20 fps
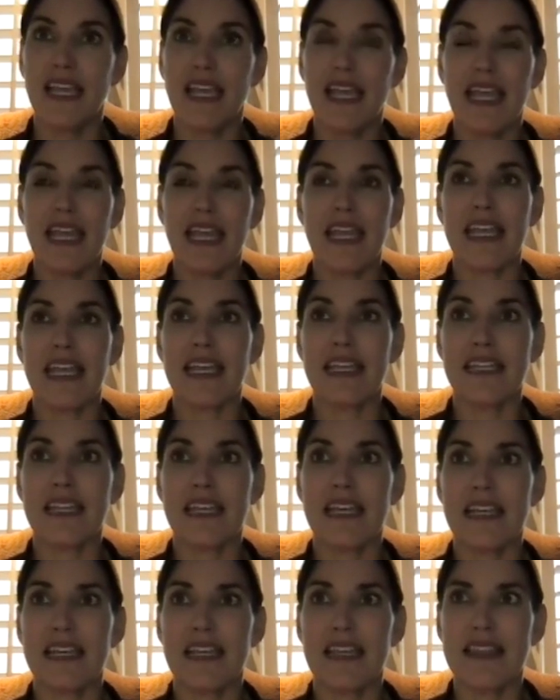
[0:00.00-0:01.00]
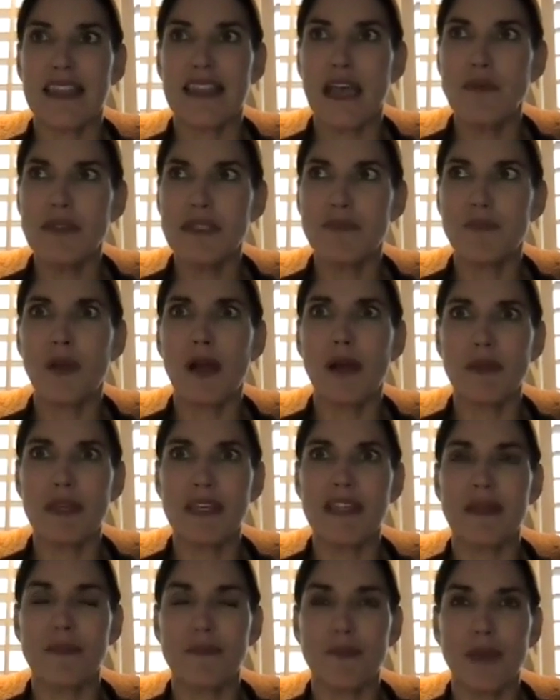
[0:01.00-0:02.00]
And that was probably
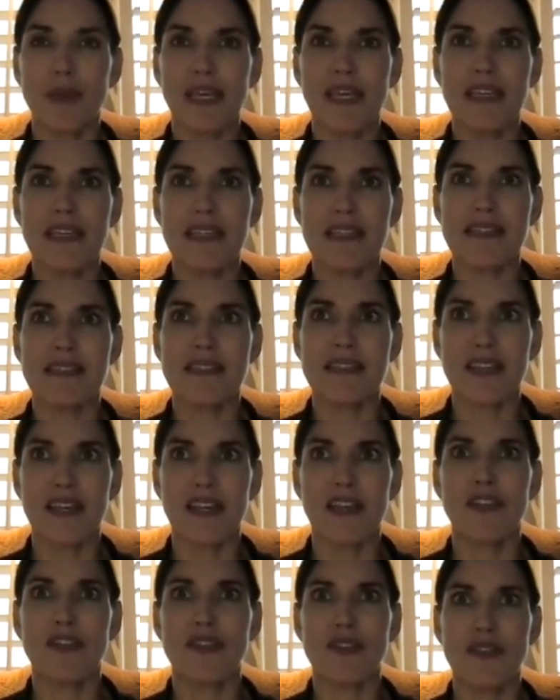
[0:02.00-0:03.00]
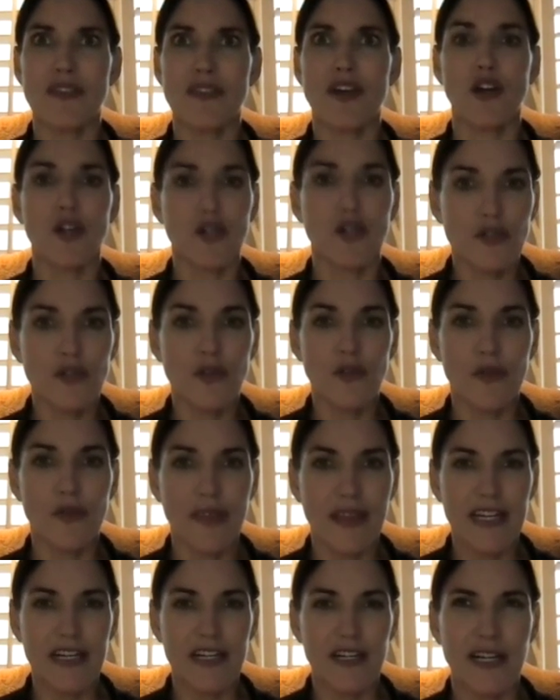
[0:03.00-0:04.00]
the biggest hurdle
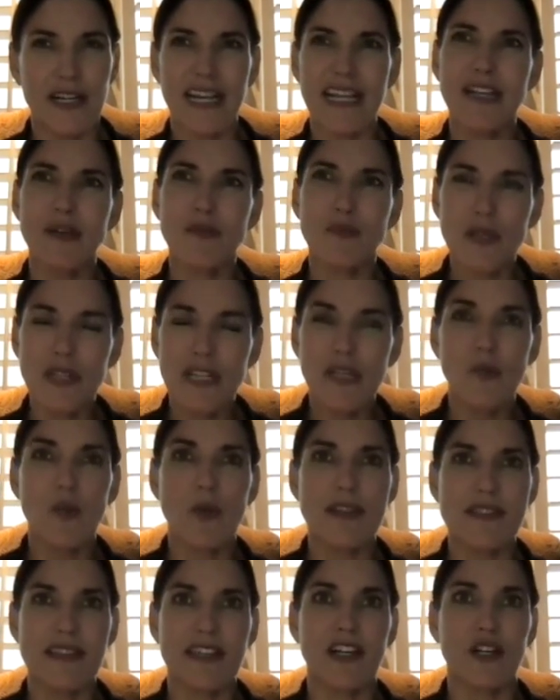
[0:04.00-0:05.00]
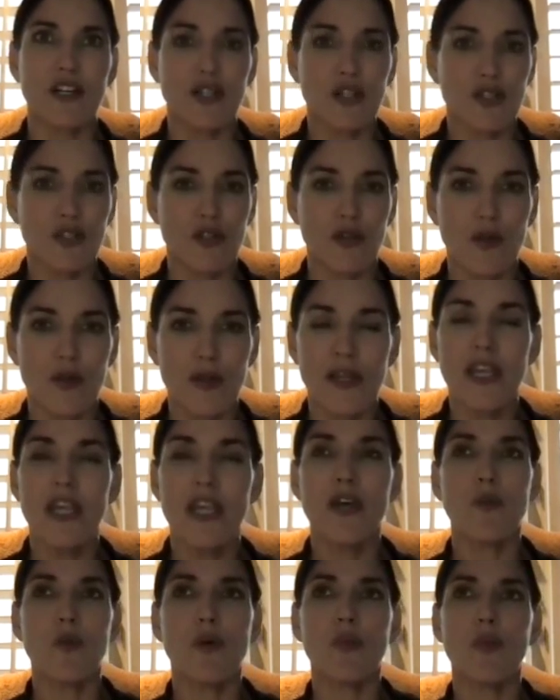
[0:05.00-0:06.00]
there. And it really wasn't a hurdle.
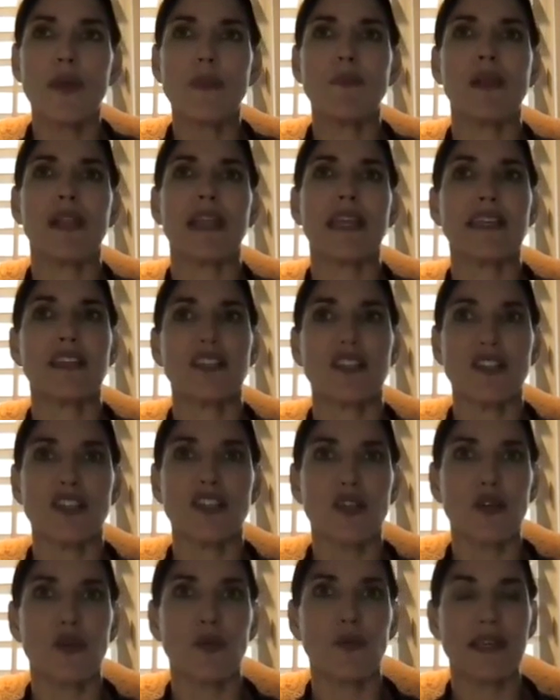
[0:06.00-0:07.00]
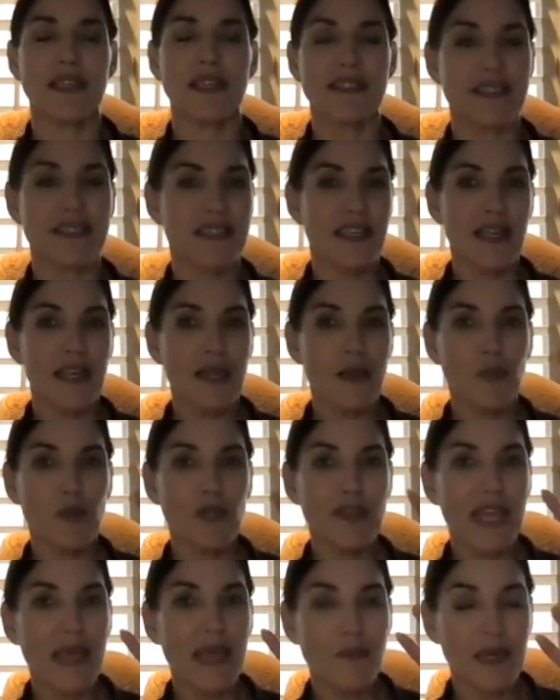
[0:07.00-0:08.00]
What we plan to do is put
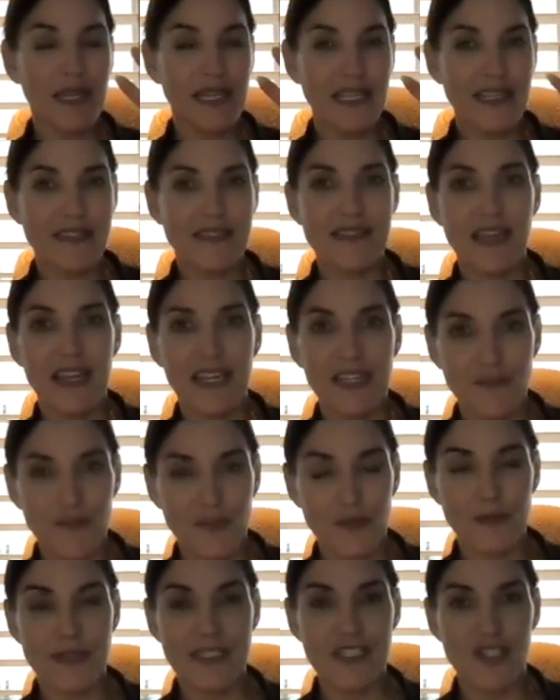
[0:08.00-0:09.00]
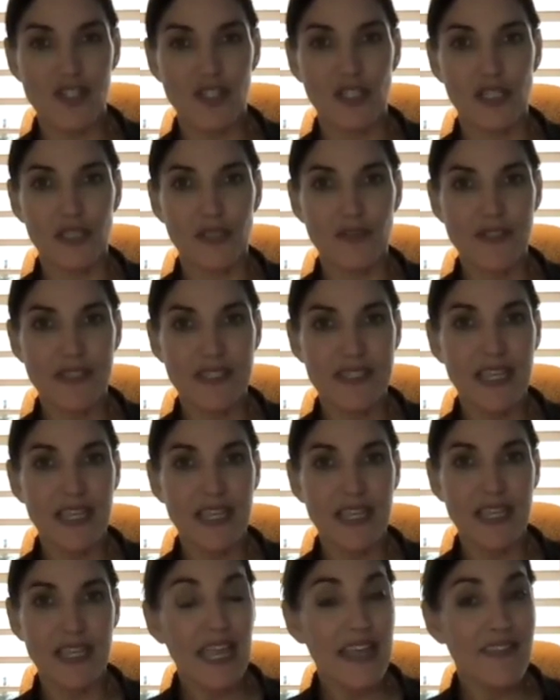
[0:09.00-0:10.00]
that money aside for reserves
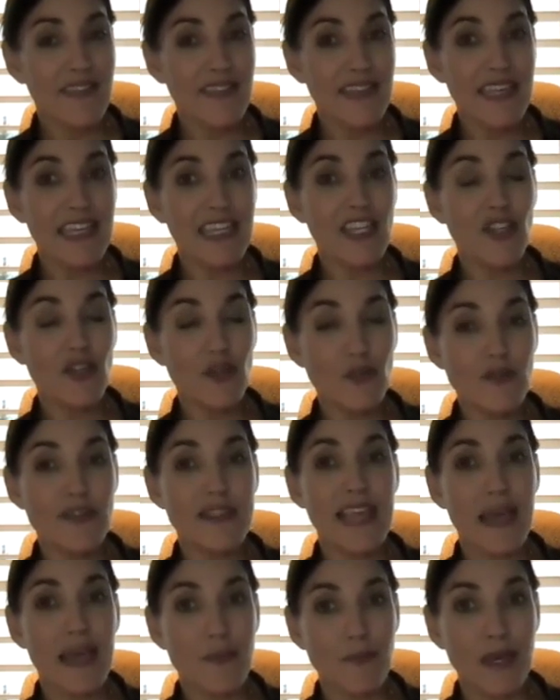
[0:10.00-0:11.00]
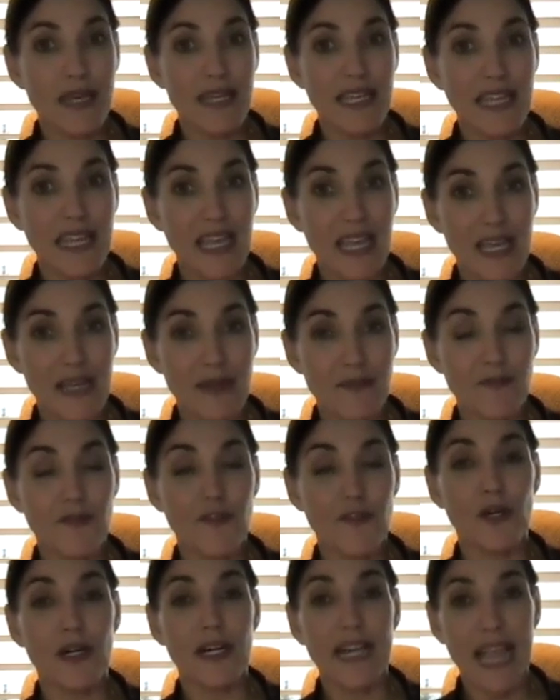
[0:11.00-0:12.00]
and then use that money up
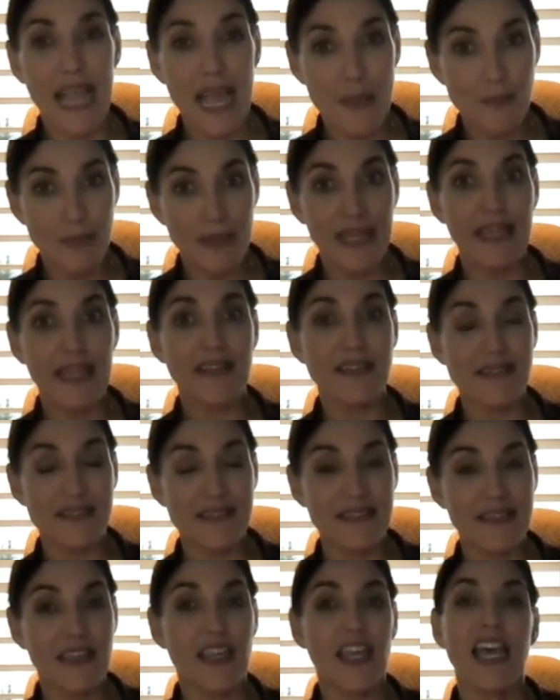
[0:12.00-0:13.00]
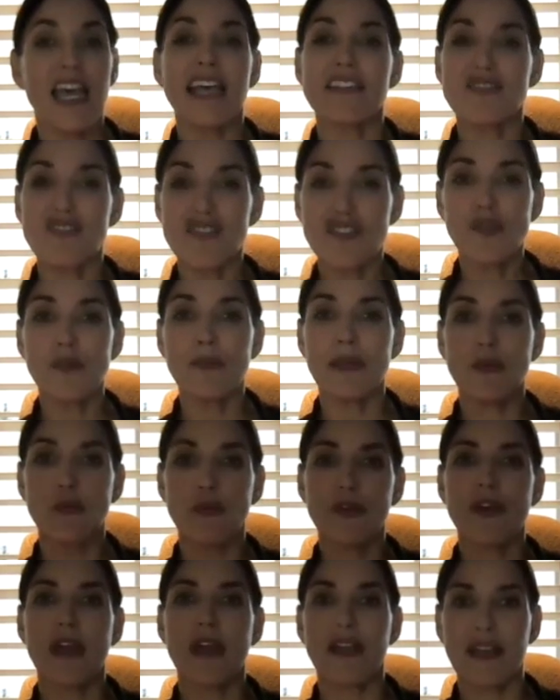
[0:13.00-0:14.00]
for CapEx, assuming we're
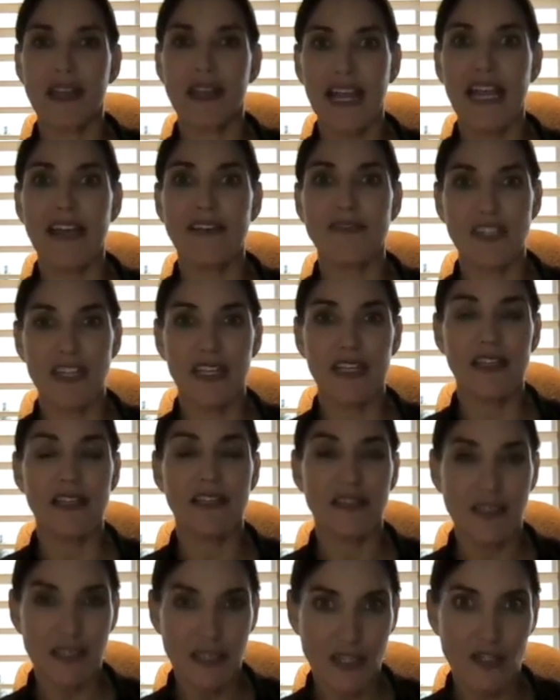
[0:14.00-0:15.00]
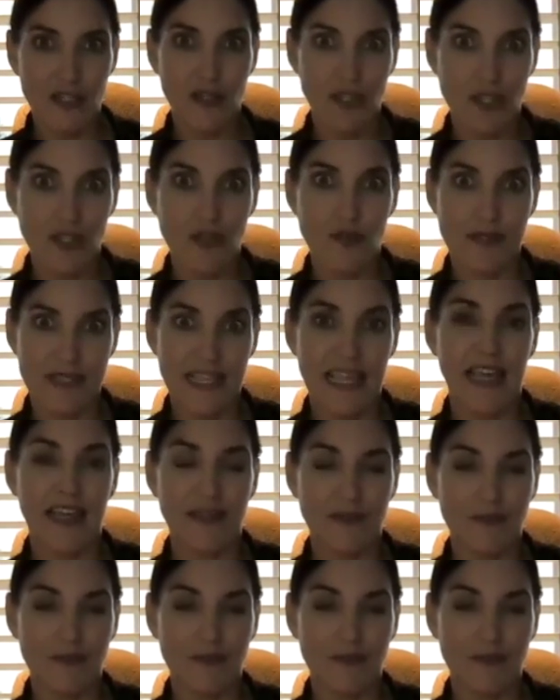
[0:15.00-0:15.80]
not going to have to use that